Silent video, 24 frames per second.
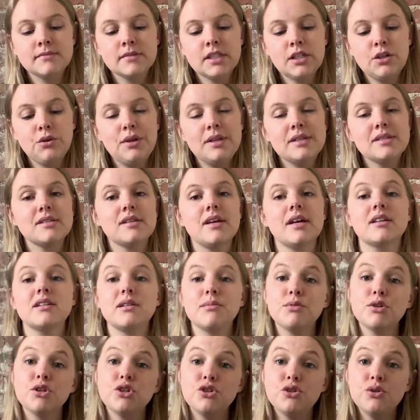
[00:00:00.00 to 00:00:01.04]
You can select
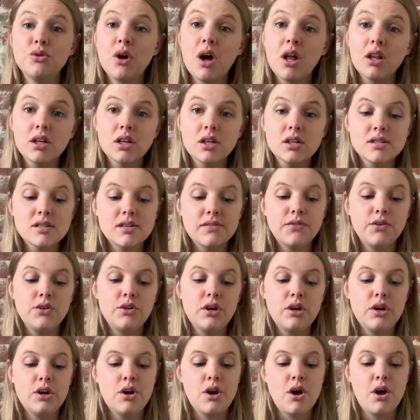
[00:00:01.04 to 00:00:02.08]
up to 2 colors if you
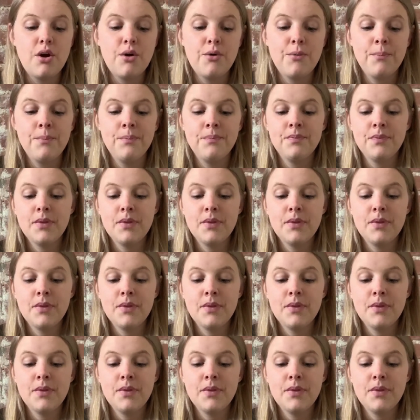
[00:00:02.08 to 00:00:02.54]
didn't know.